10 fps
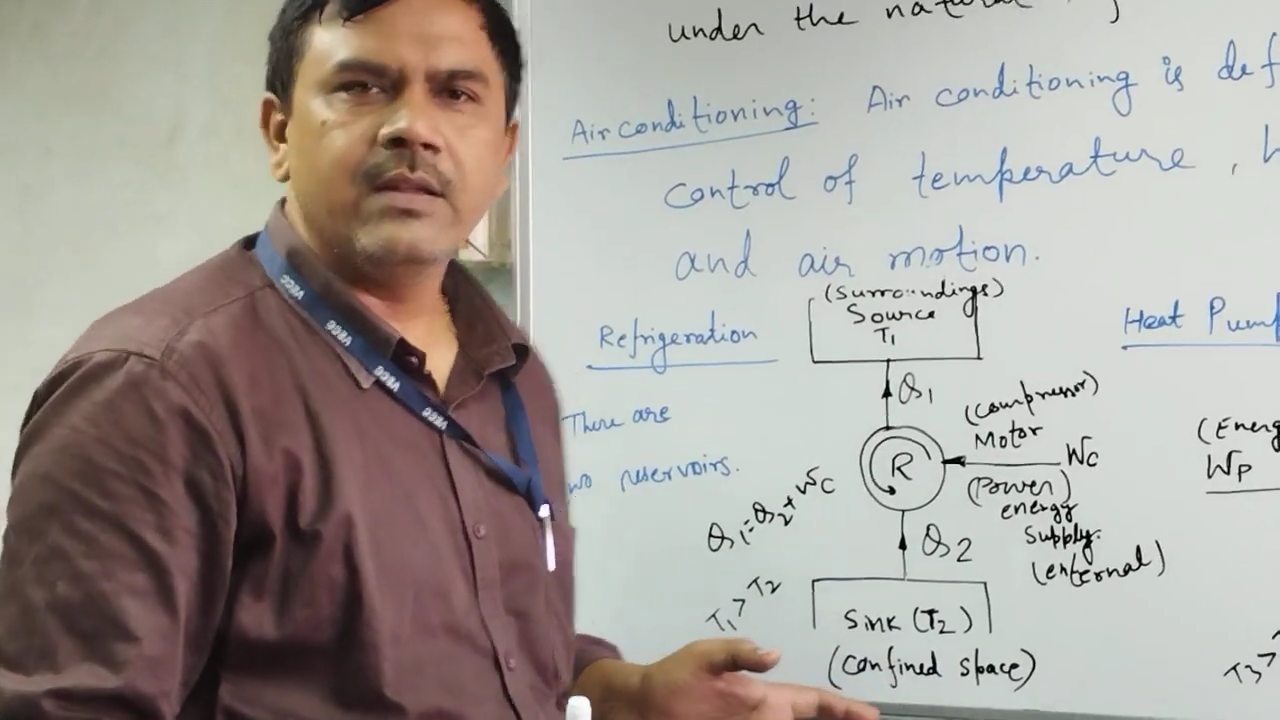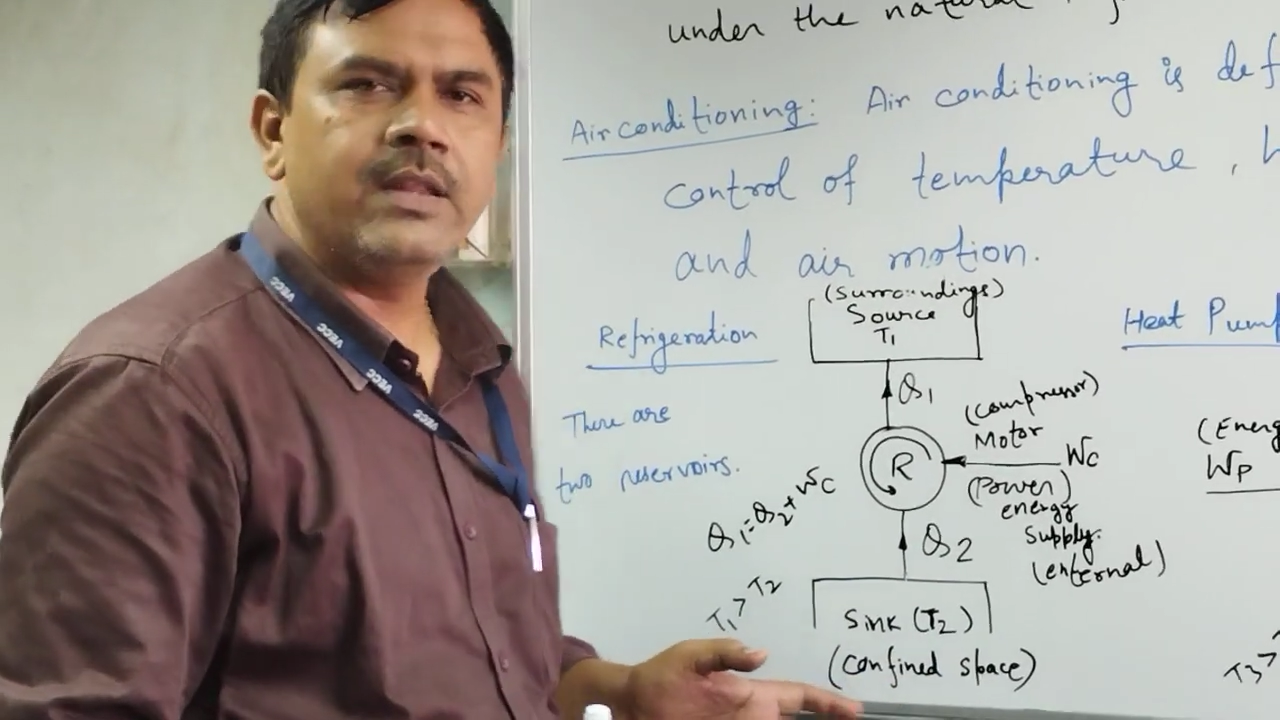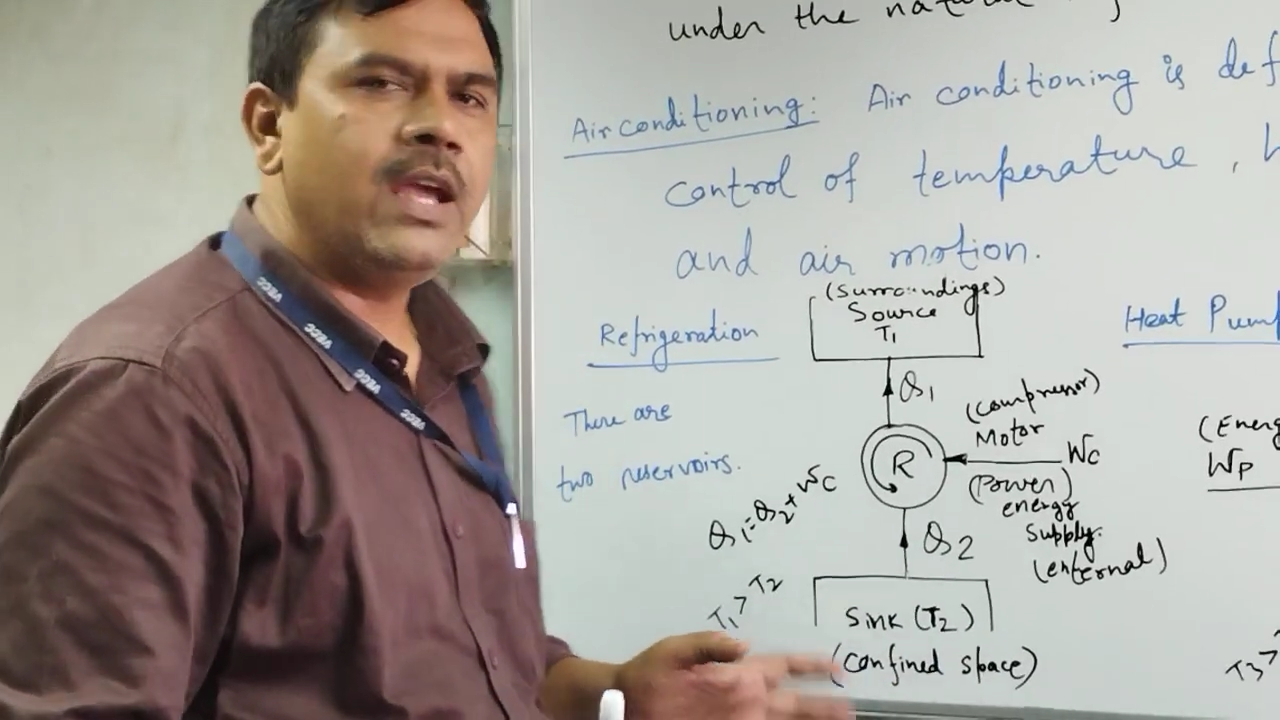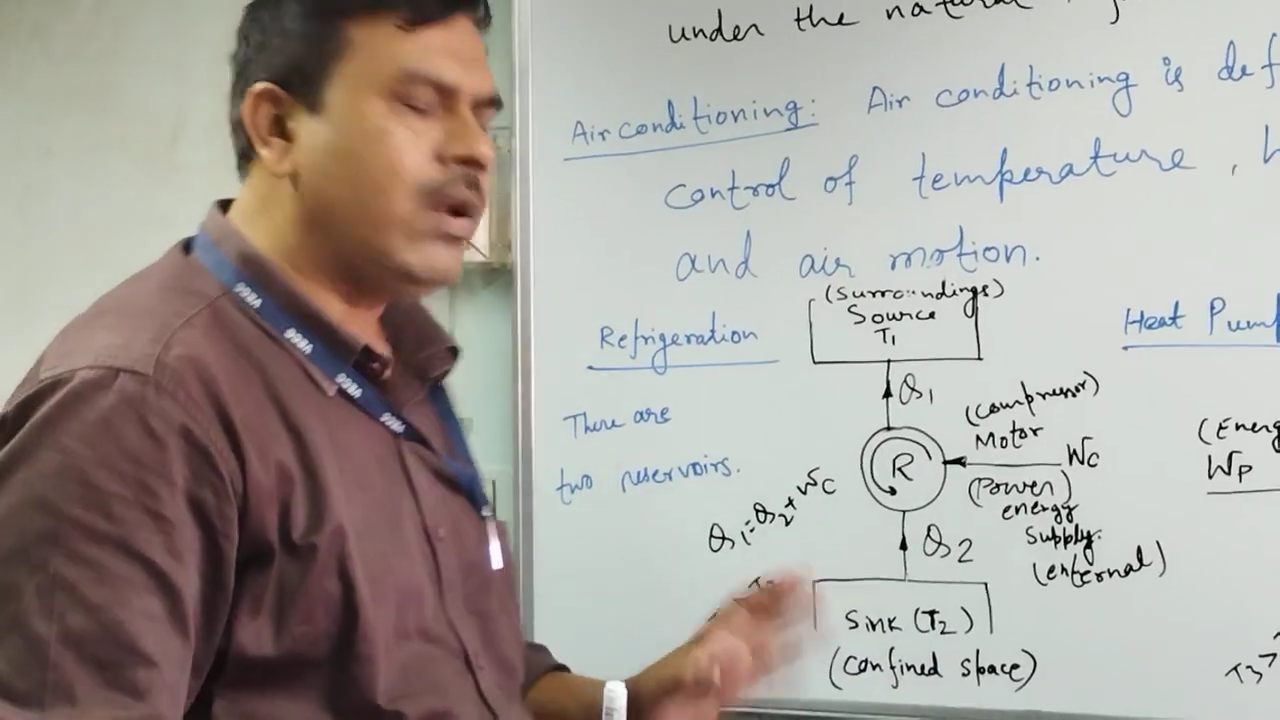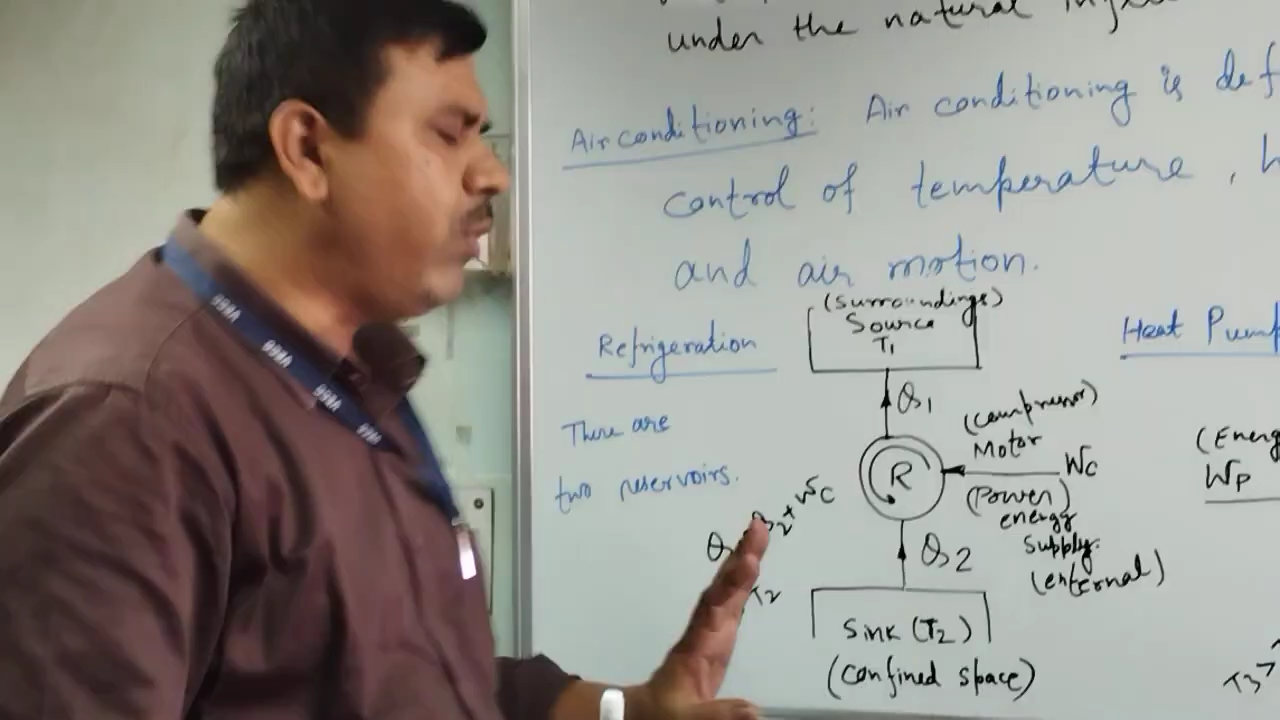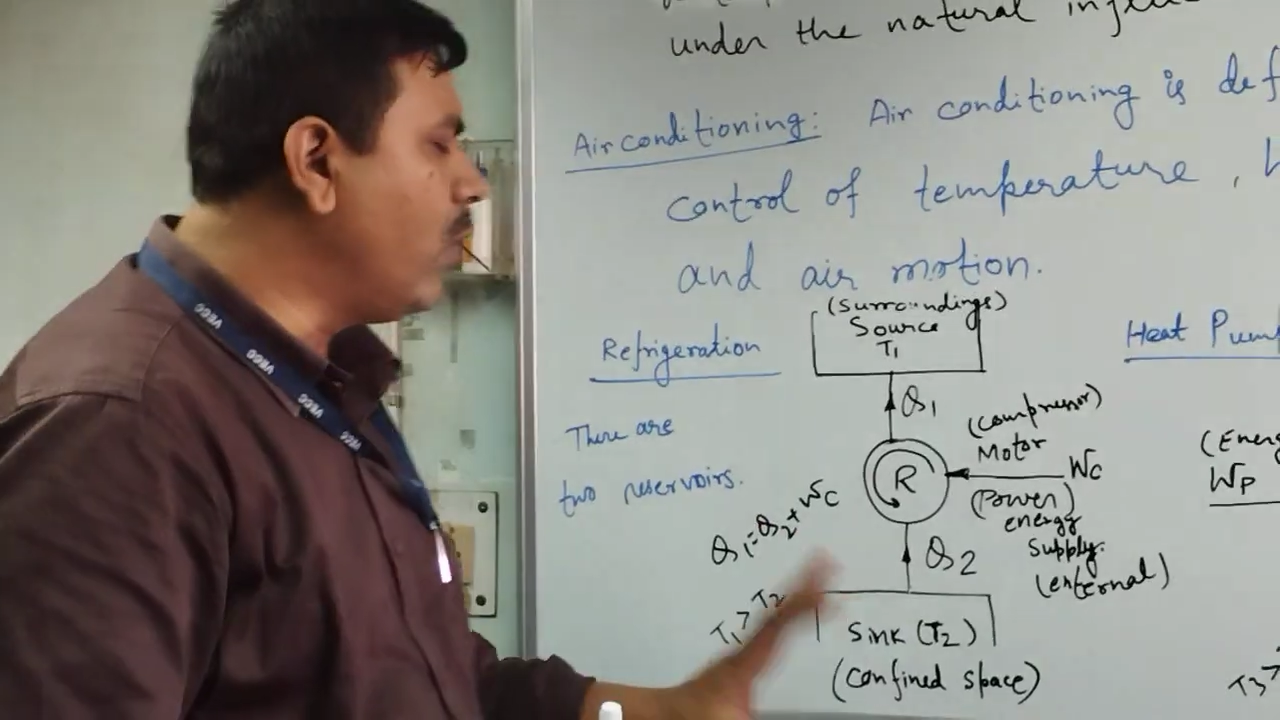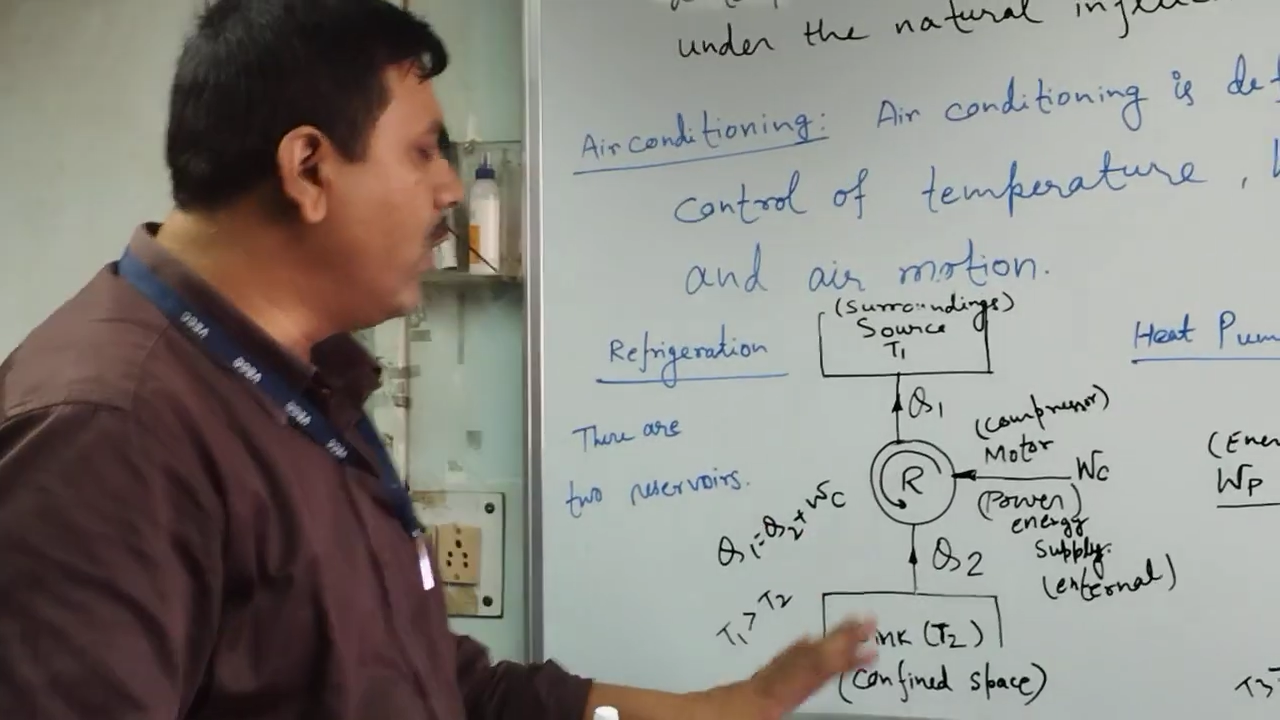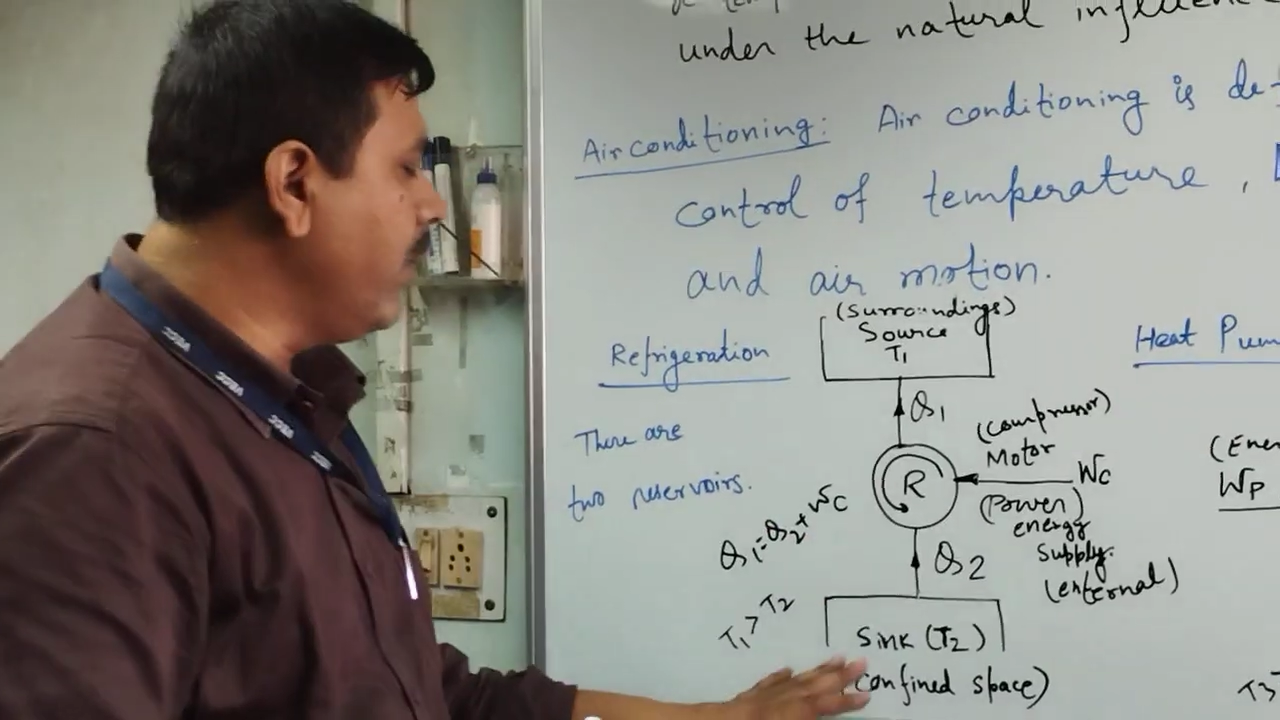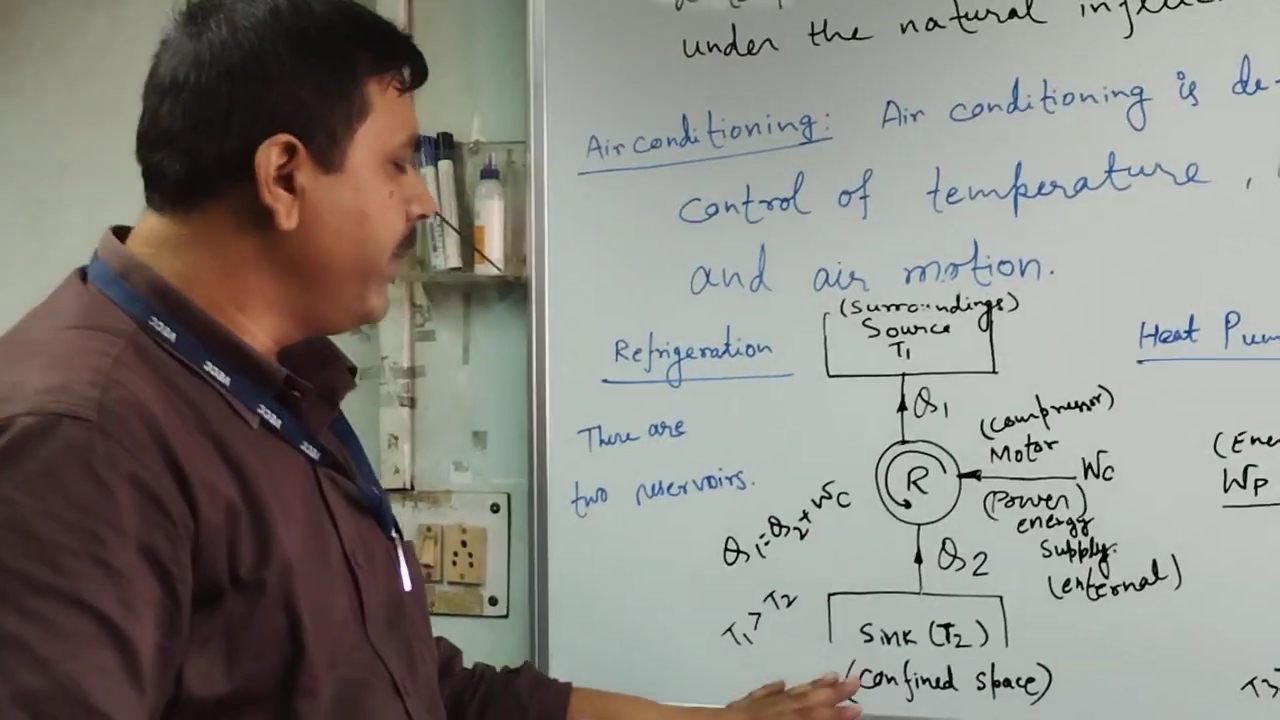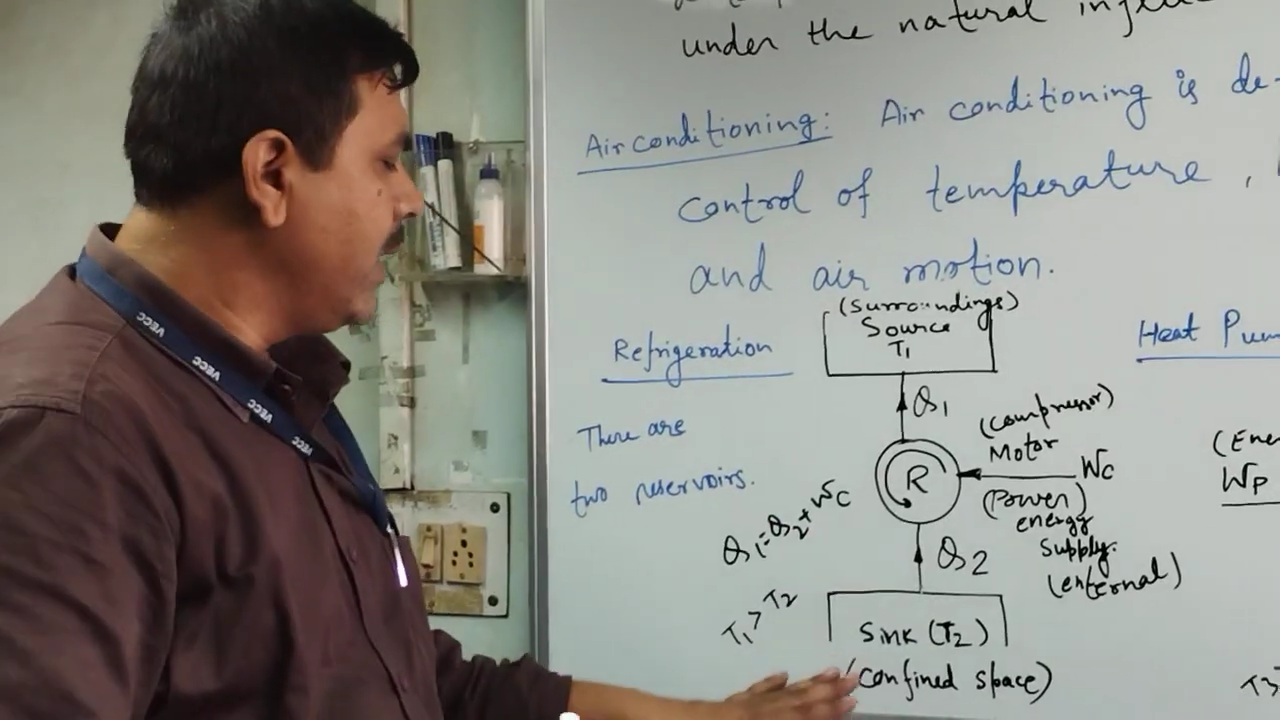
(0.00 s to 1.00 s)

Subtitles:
Therefore,